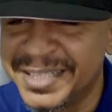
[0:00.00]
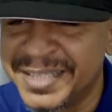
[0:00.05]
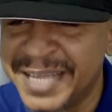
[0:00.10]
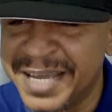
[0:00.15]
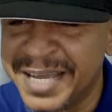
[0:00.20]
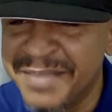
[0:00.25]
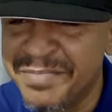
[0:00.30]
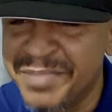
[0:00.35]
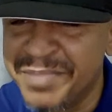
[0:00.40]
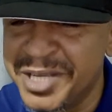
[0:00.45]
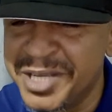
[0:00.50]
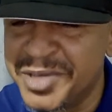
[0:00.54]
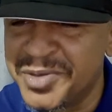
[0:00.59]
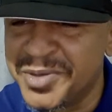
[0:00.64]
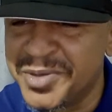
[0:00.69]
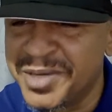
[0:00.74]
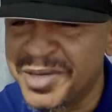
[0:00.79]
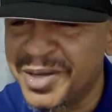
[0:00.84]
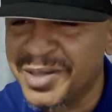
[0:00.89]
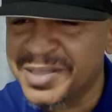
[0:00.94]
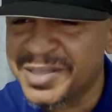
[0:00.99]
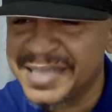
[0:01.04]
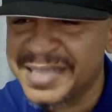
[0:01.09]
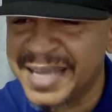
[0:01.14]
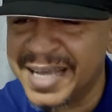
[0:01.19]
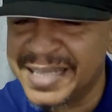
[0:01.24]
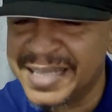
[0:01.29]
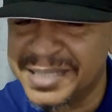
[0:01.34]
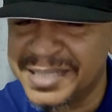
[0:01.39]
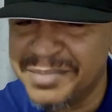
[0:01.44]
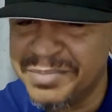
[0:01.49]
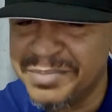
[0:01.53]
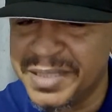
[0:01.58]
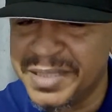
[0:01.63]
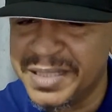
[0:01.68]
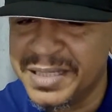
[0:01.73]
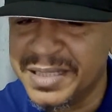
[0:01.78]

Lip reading: JB Julius, CRCB.